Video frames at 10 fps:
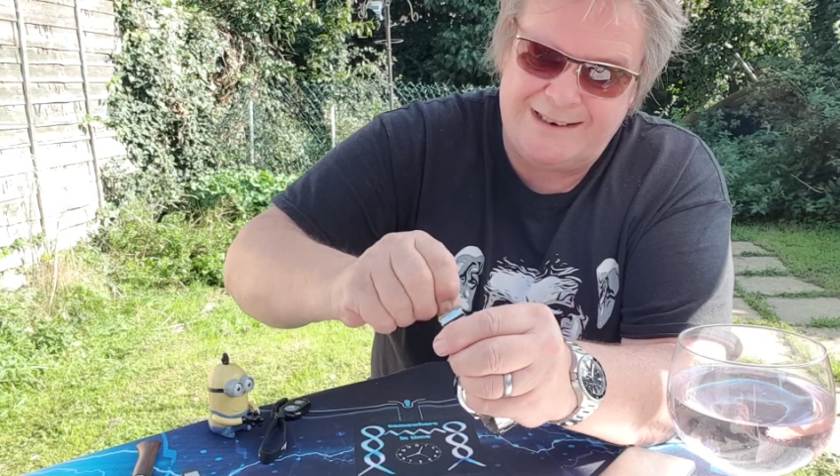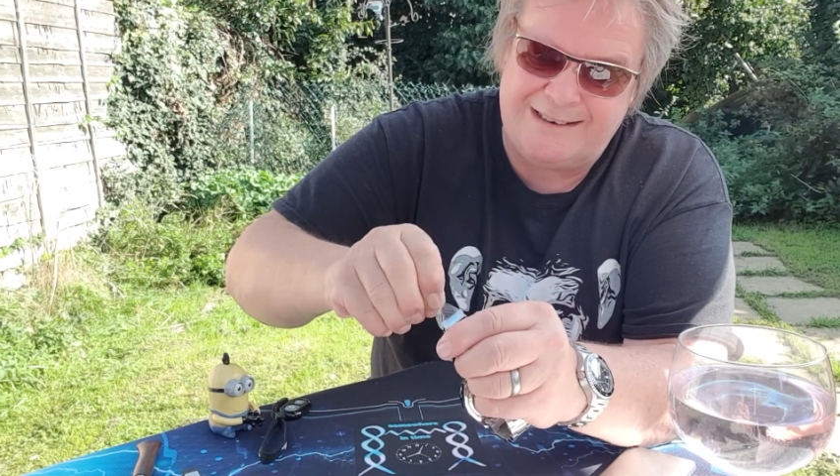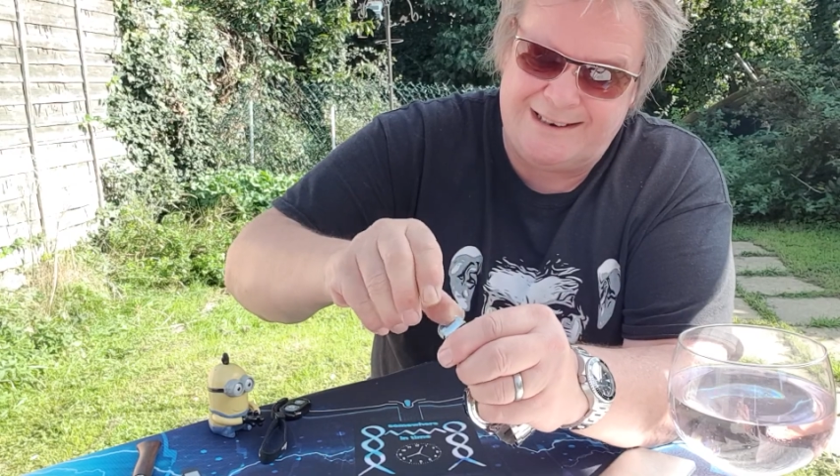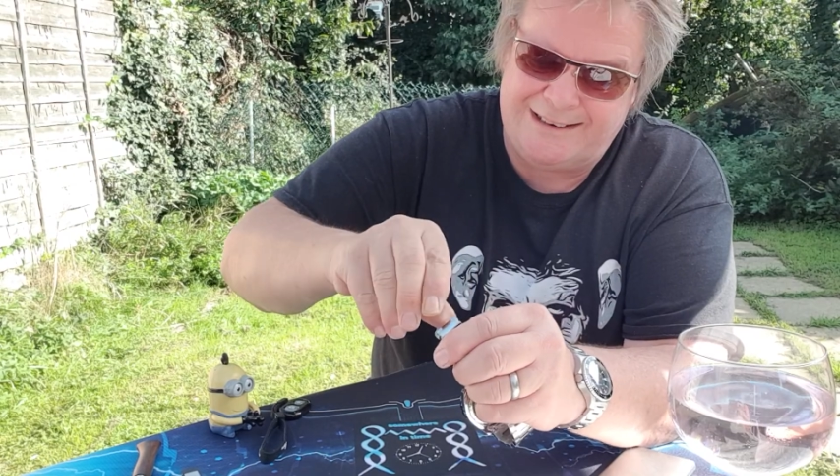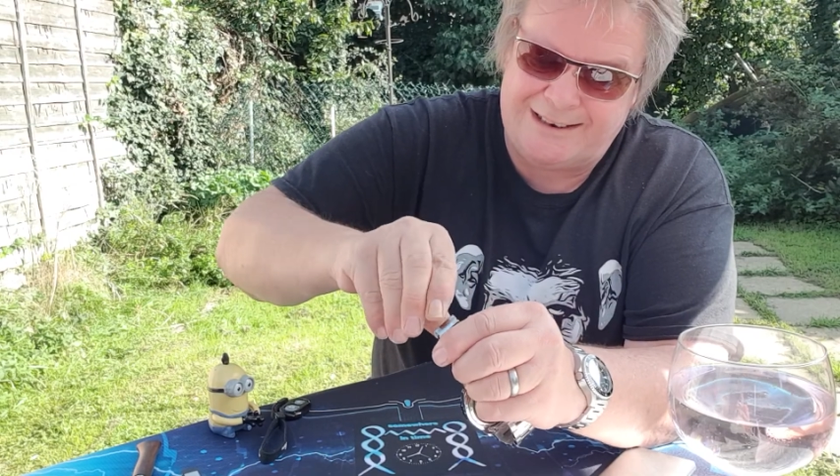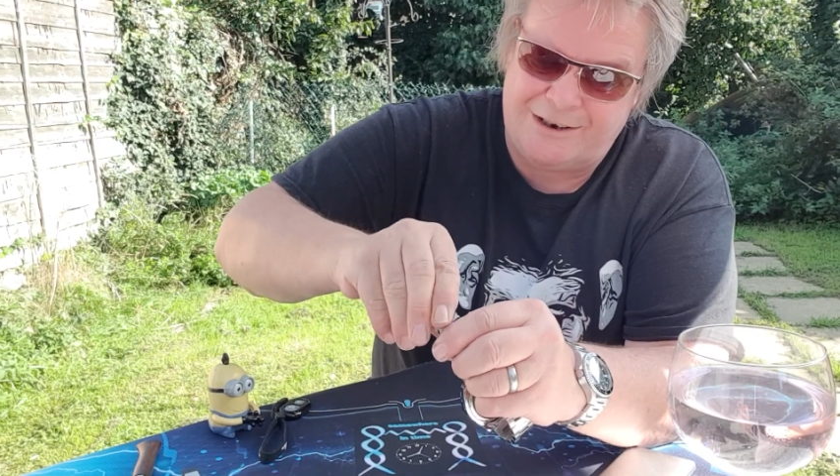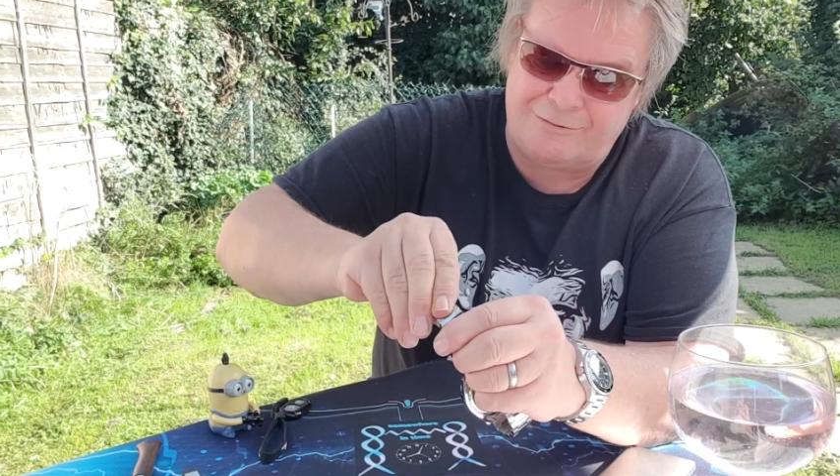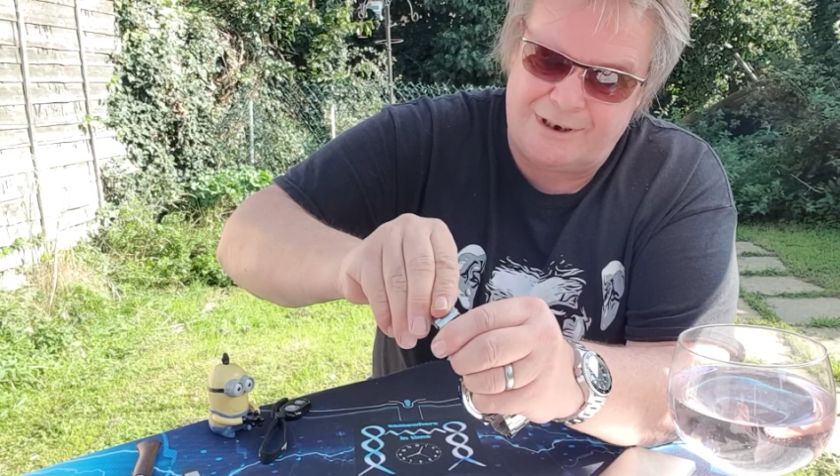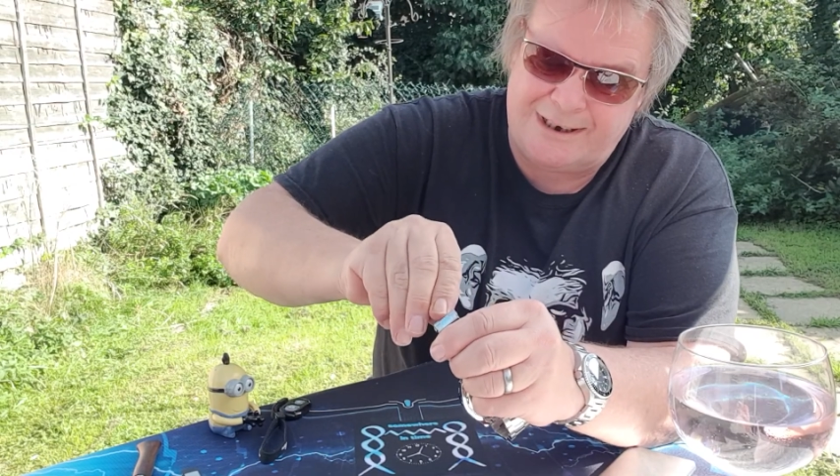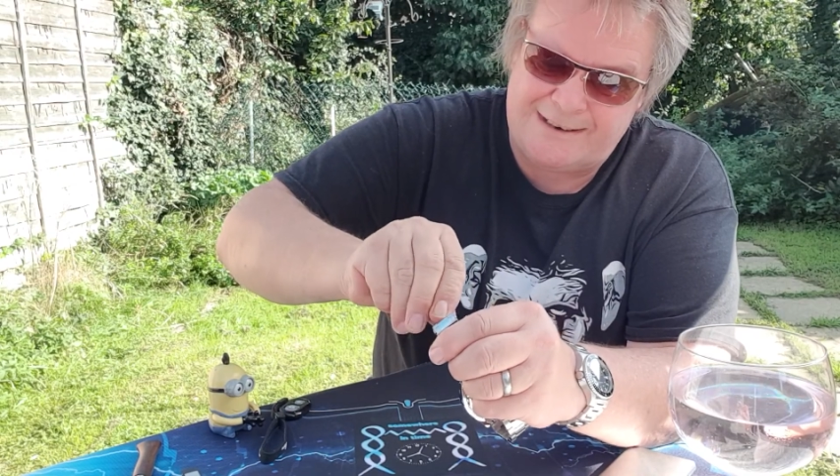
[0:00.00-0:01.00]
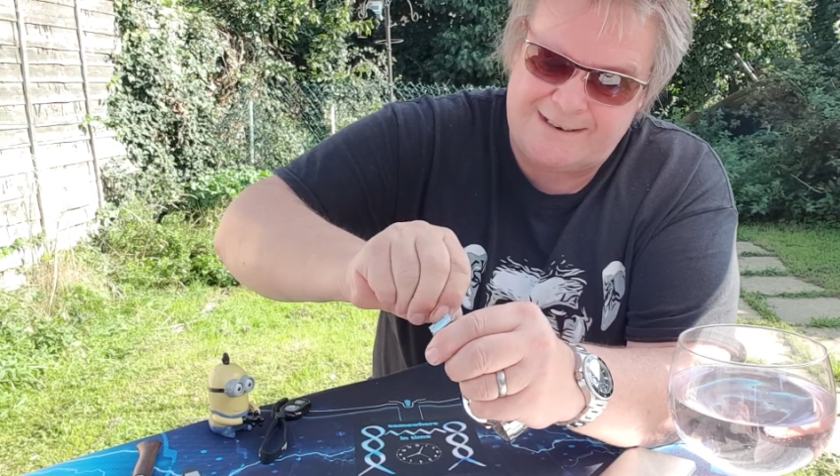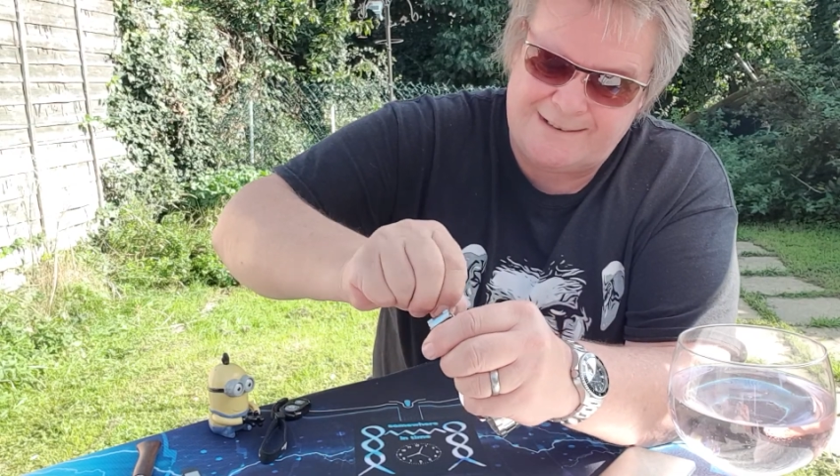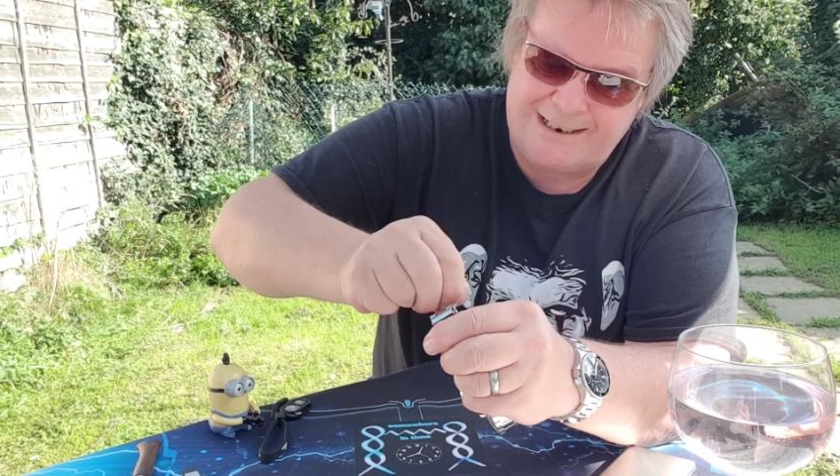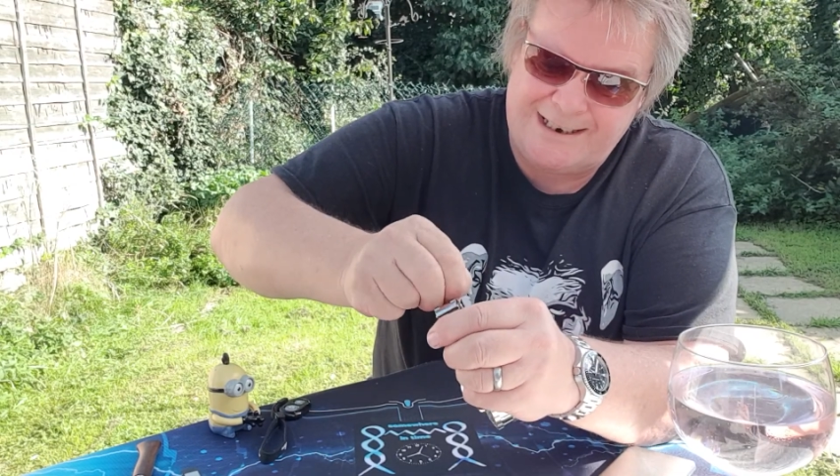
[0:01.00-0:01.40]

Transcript: it'll go really tight